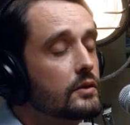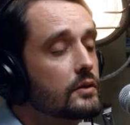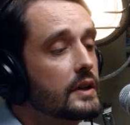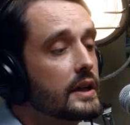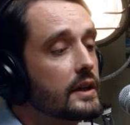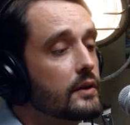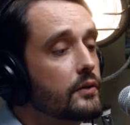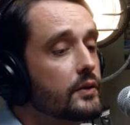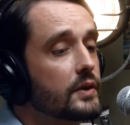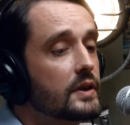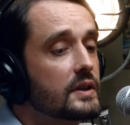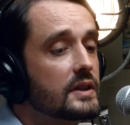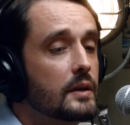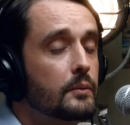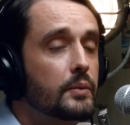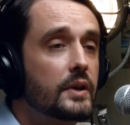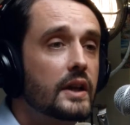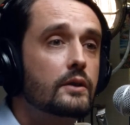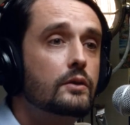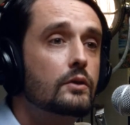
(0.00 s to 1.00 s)
Like, for
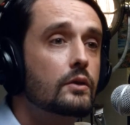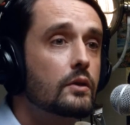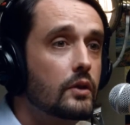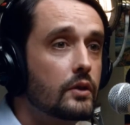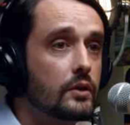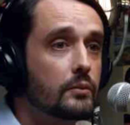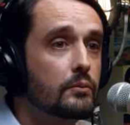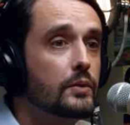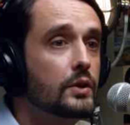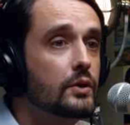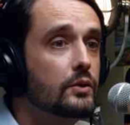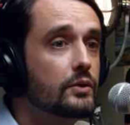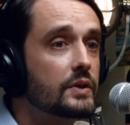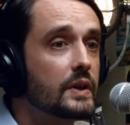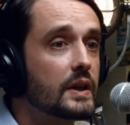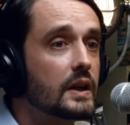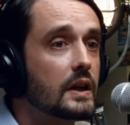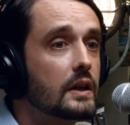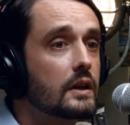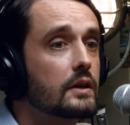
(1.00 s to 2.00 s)
example, I do a lot of
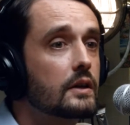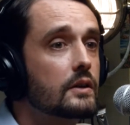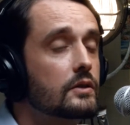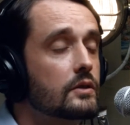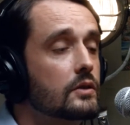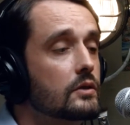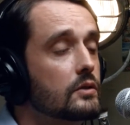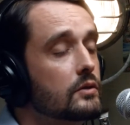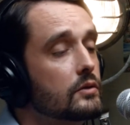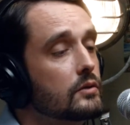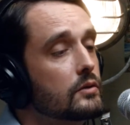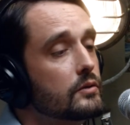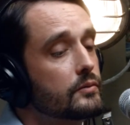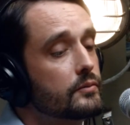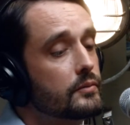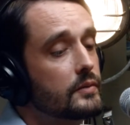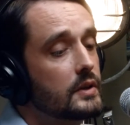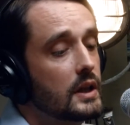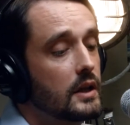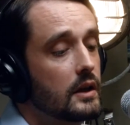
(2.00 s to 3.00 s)
music. So
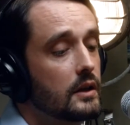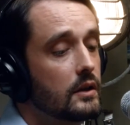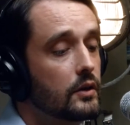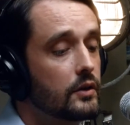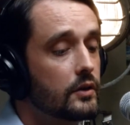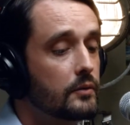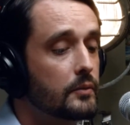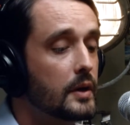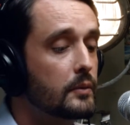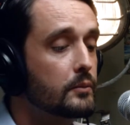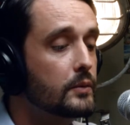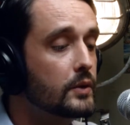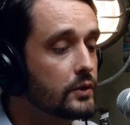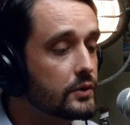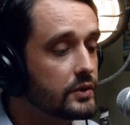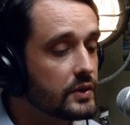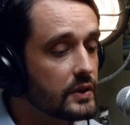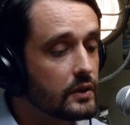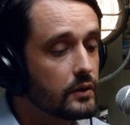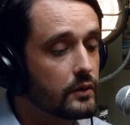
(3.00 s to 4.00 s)
a lot of my
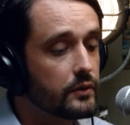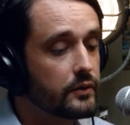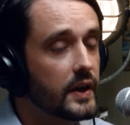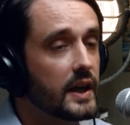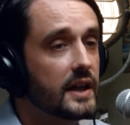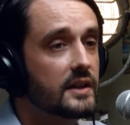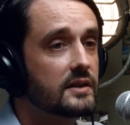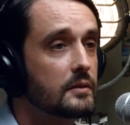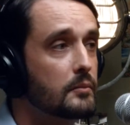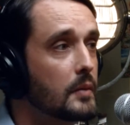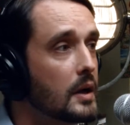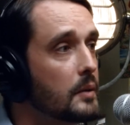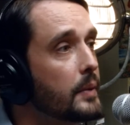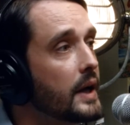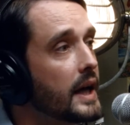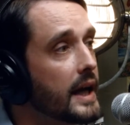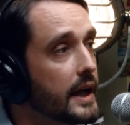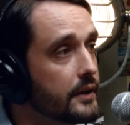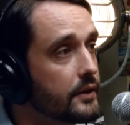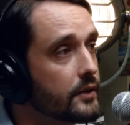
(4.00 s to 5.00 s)
musical friends in my
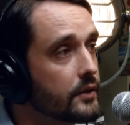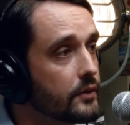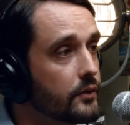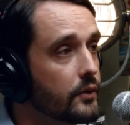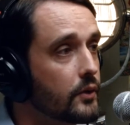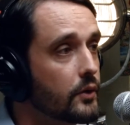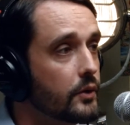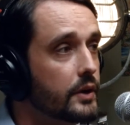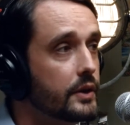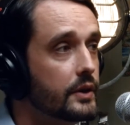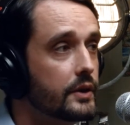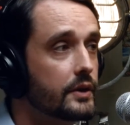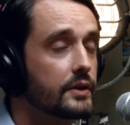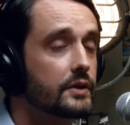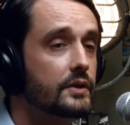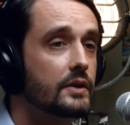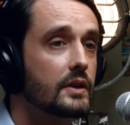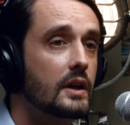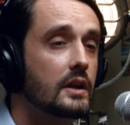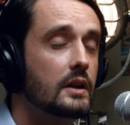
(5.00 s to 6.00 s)
band are
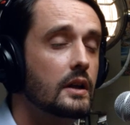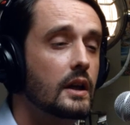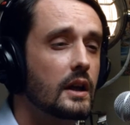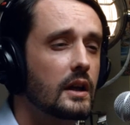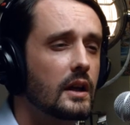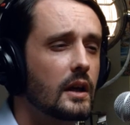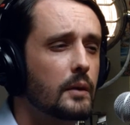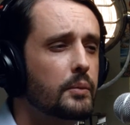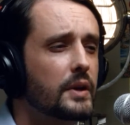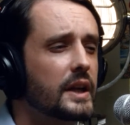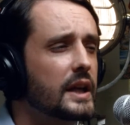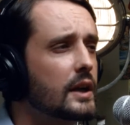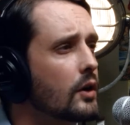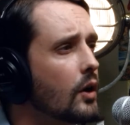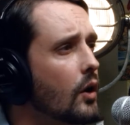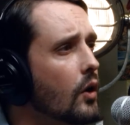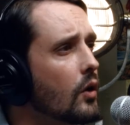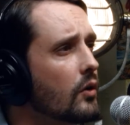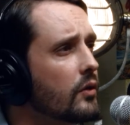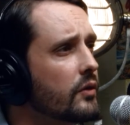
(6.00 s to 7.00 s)
foreigners. And then I play
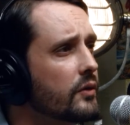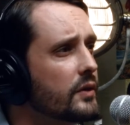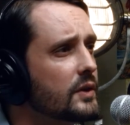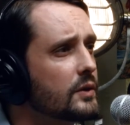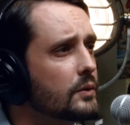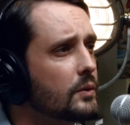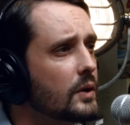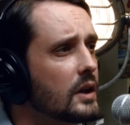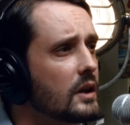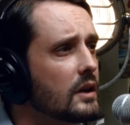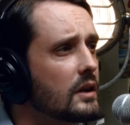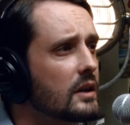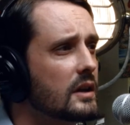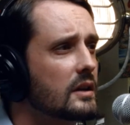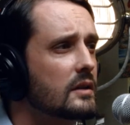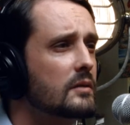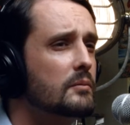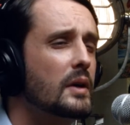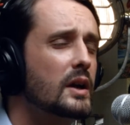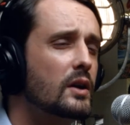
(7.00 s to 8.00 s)
golf as well.
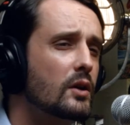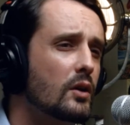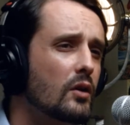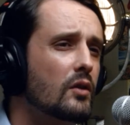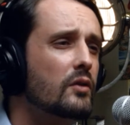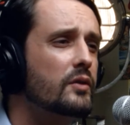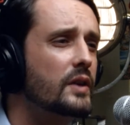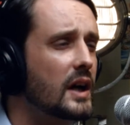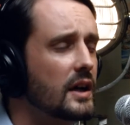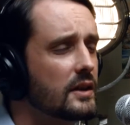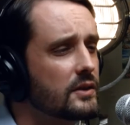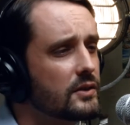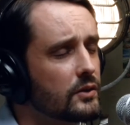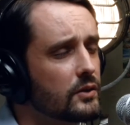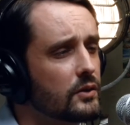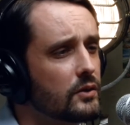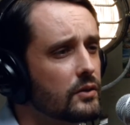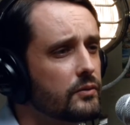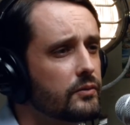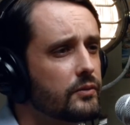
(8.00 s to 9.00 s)
And my golf guys are
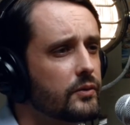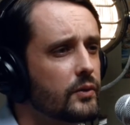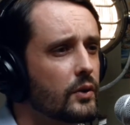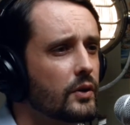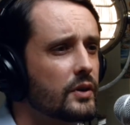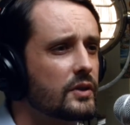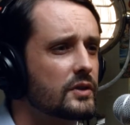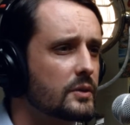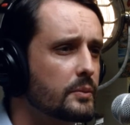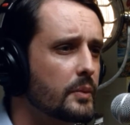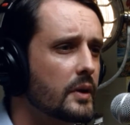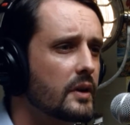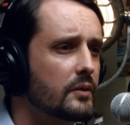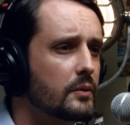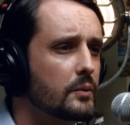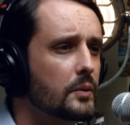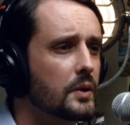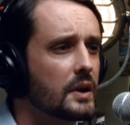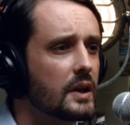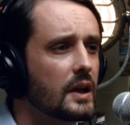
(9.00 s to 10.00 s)
all foreigners apart
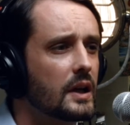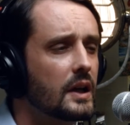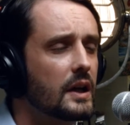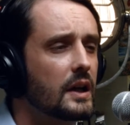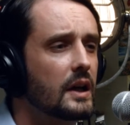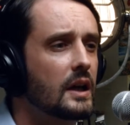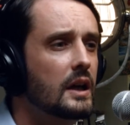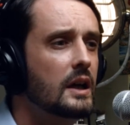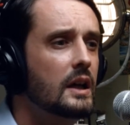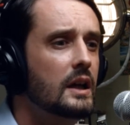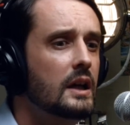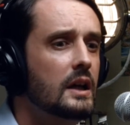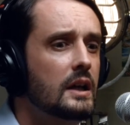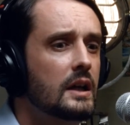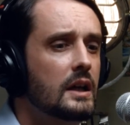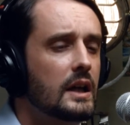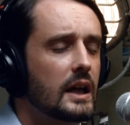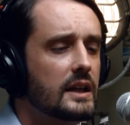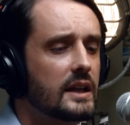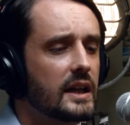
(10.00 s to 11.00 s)
from one guy.
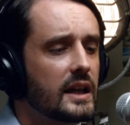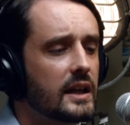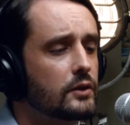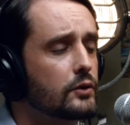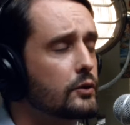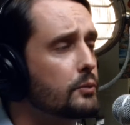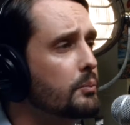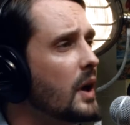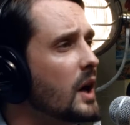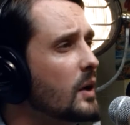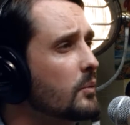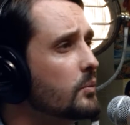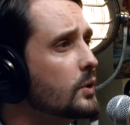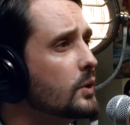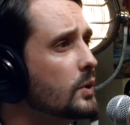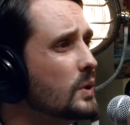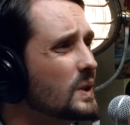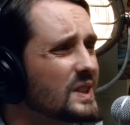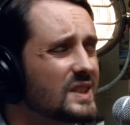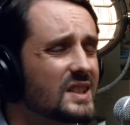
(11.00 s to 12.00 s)
And then I do pub
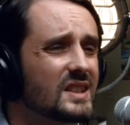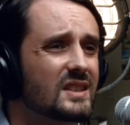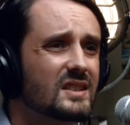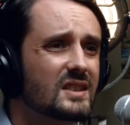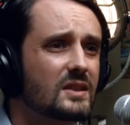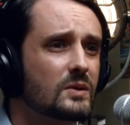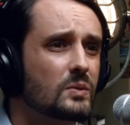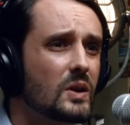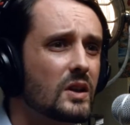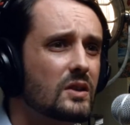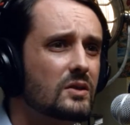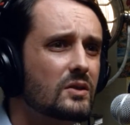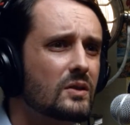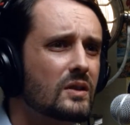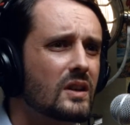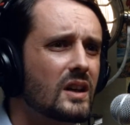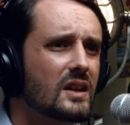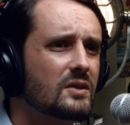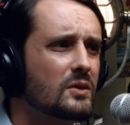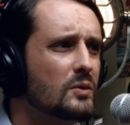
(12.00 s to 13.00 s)
quizzes as well. Do you
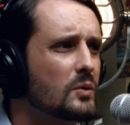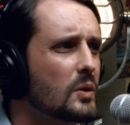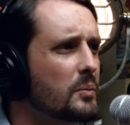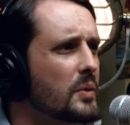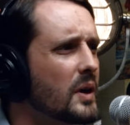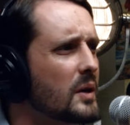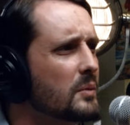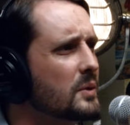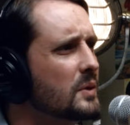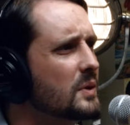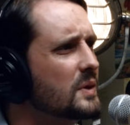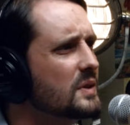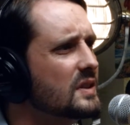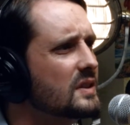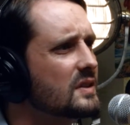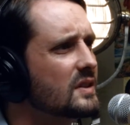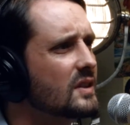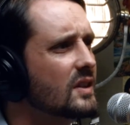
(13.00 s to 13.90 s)
guys know what pub quizzes are?